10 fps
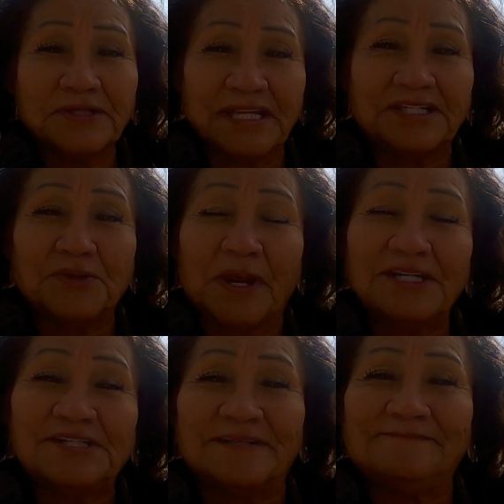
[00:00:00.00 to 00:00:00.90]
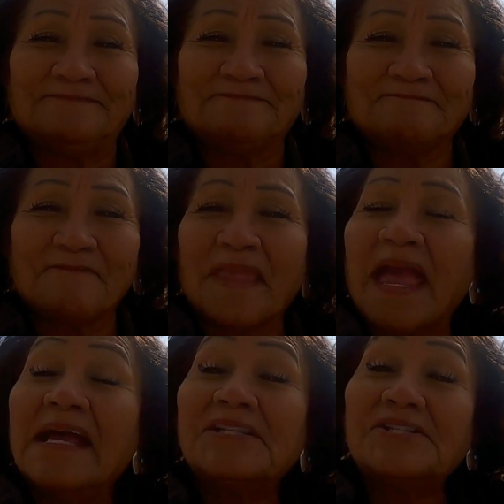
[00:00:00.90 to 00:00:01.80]
situation.
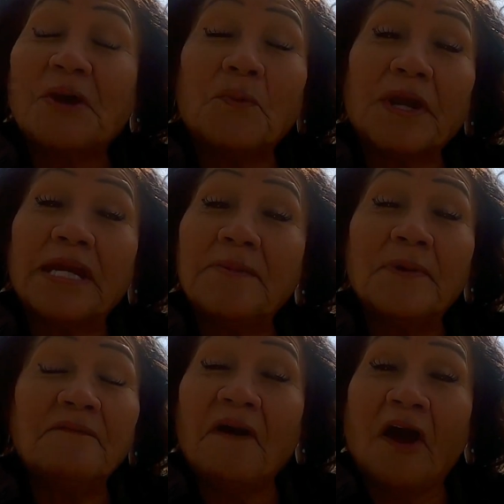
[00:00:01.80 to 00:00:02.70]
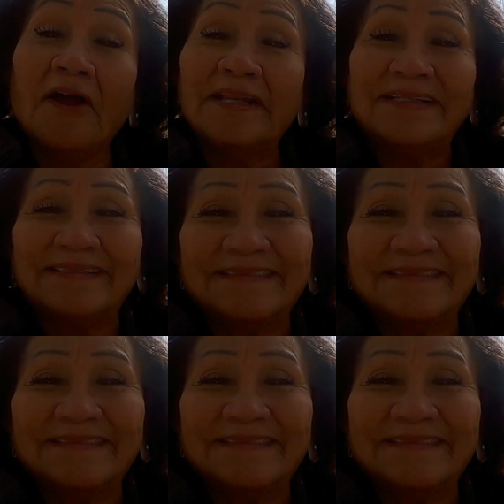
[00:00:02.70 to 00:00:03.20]
So we're going to move on.